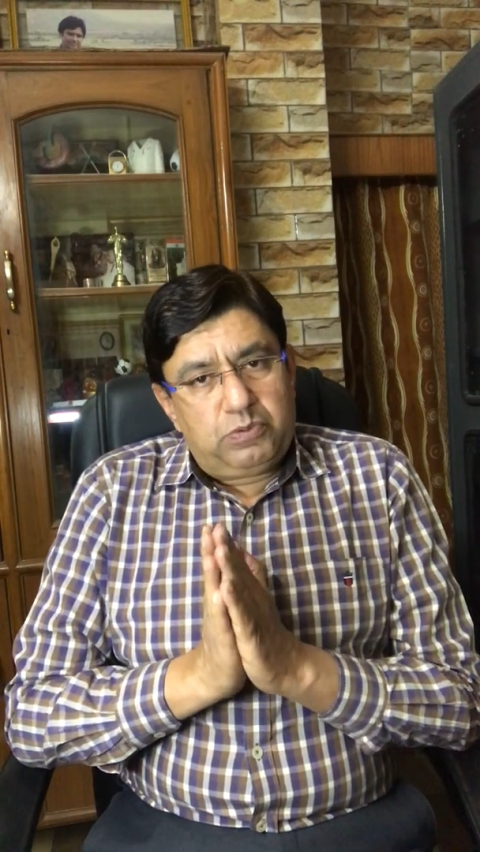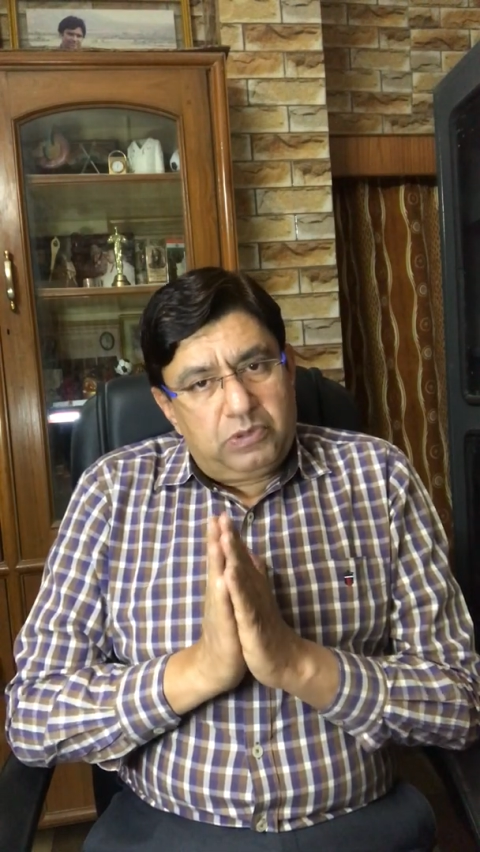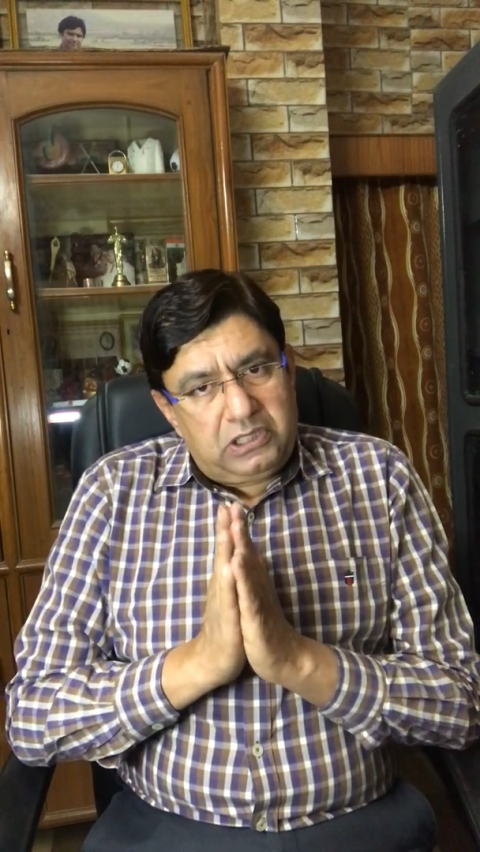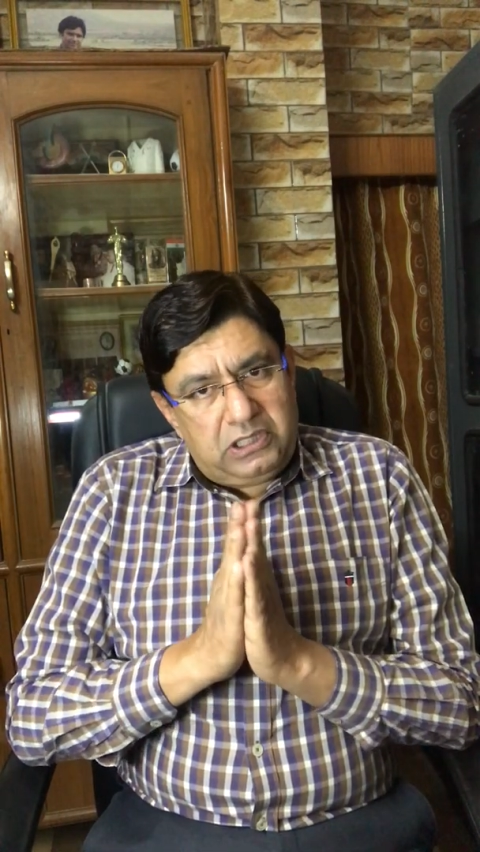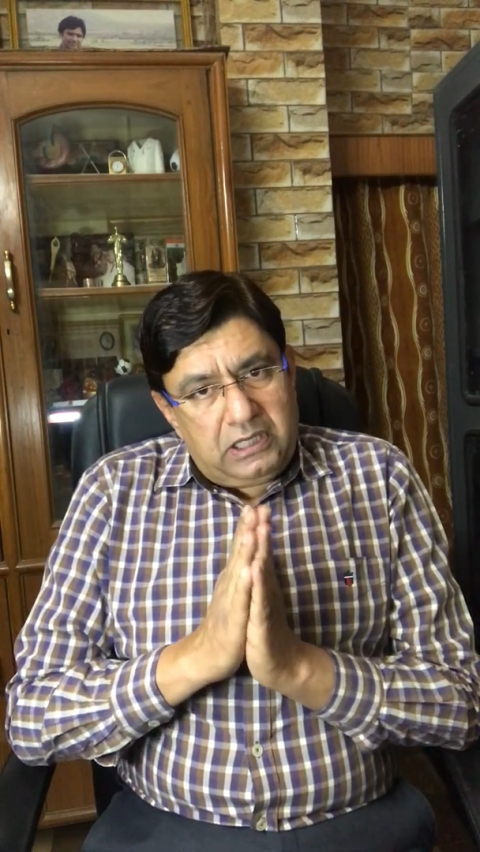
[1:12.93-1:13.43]

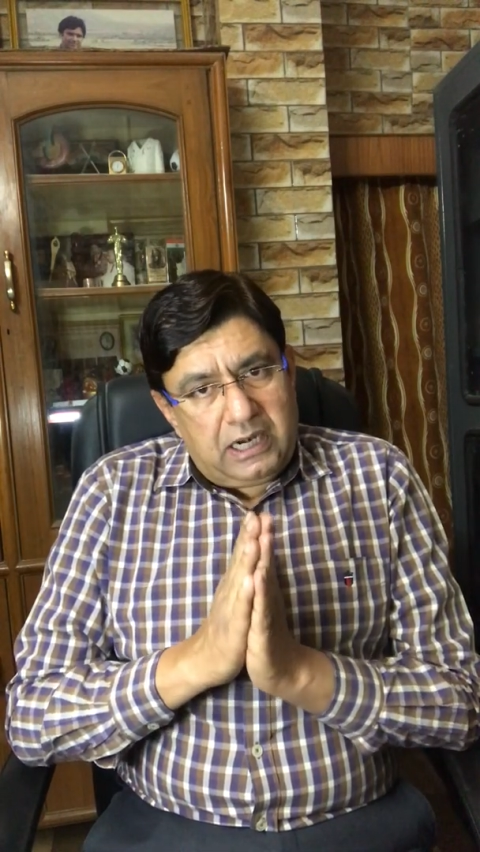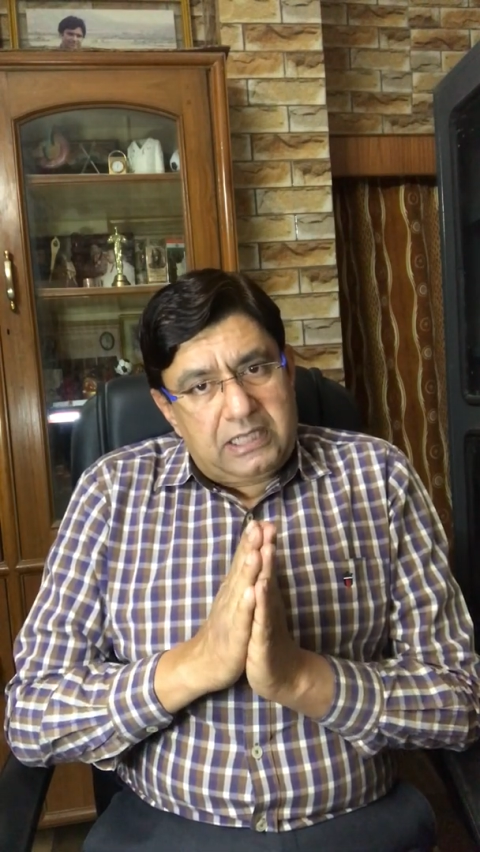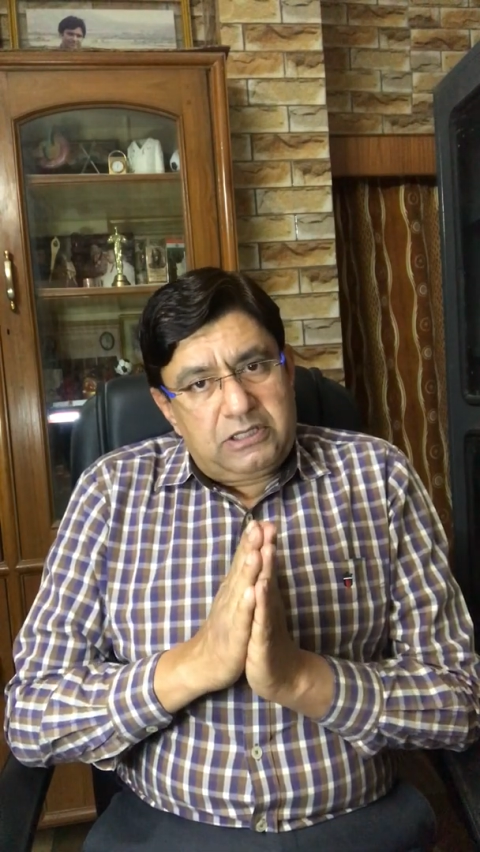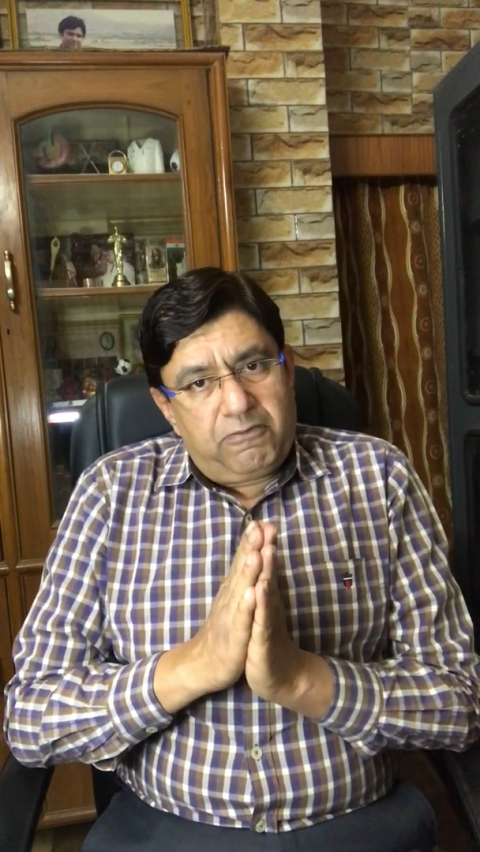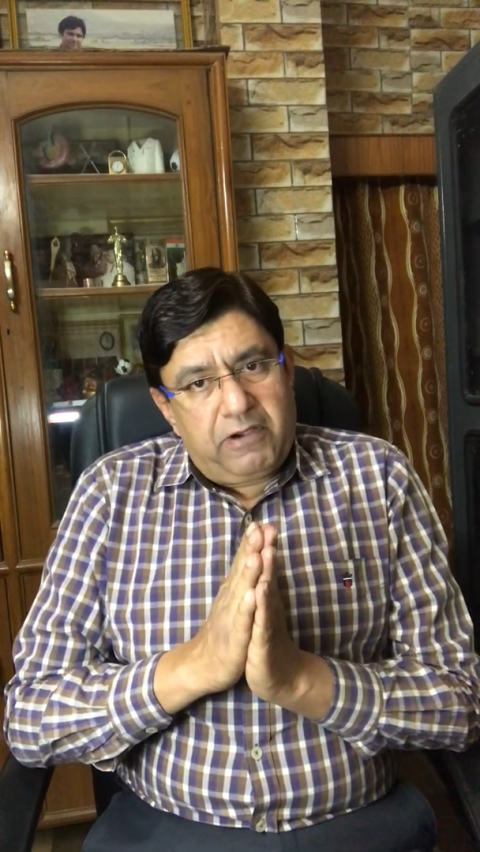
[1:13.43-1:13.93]
further
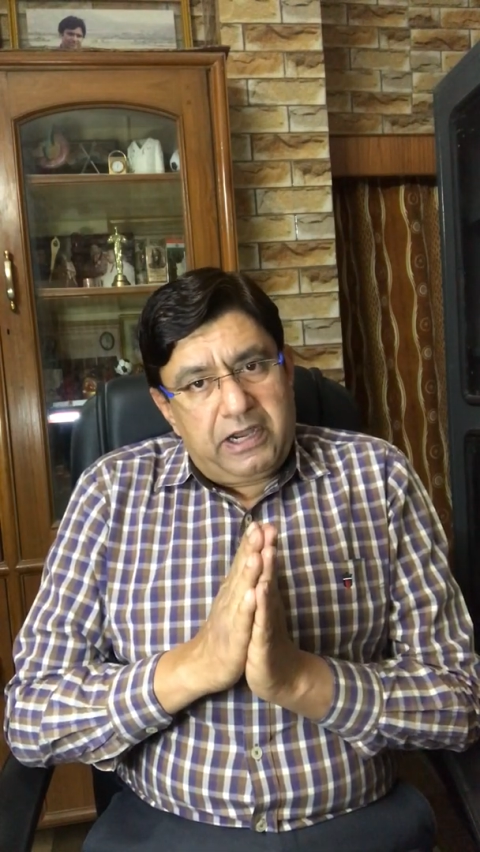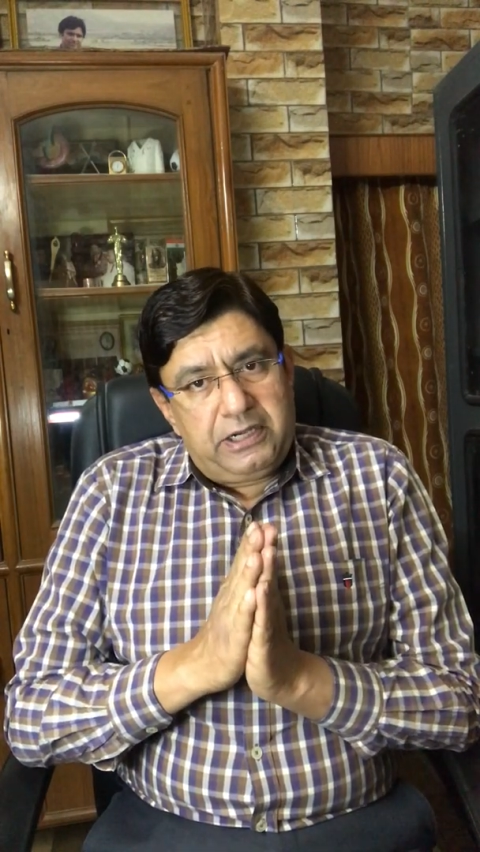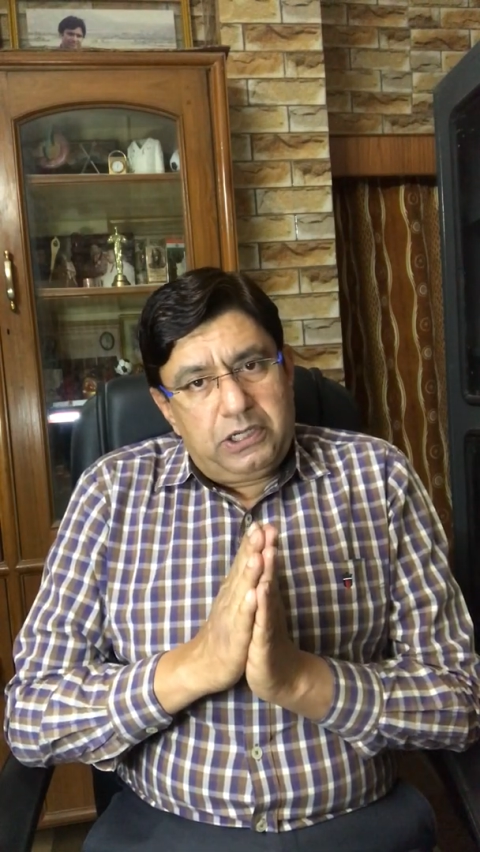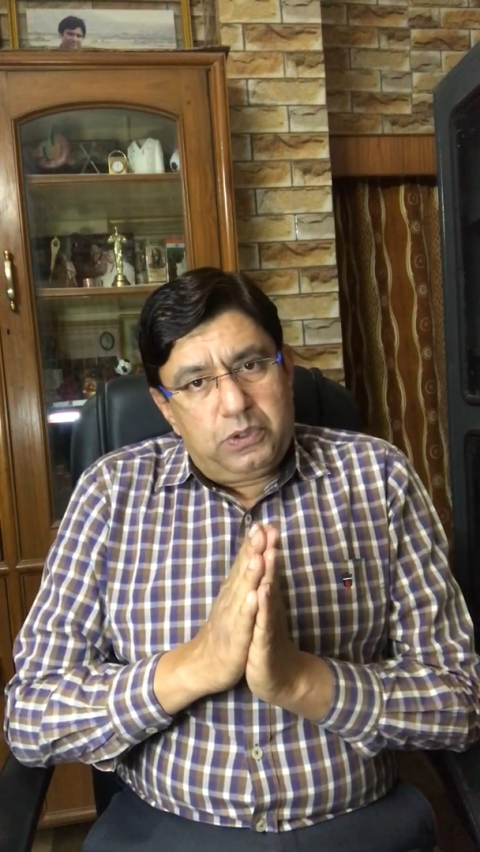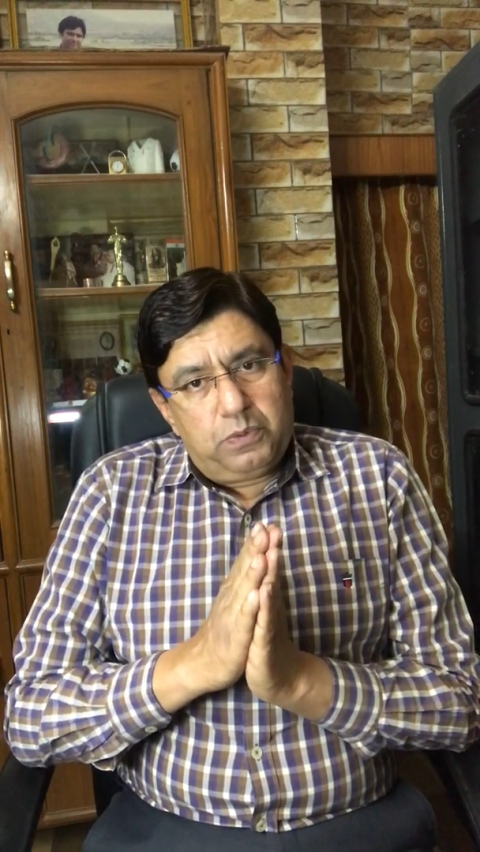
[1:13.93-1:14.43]
classified
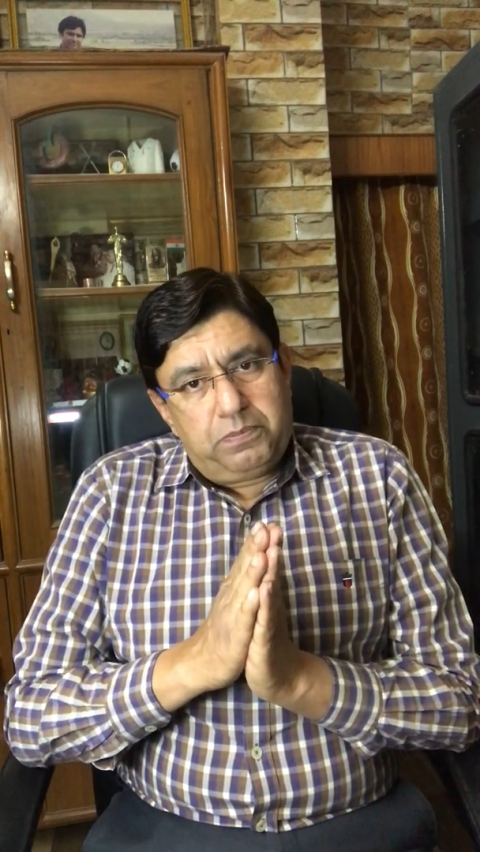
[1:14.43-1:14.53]
into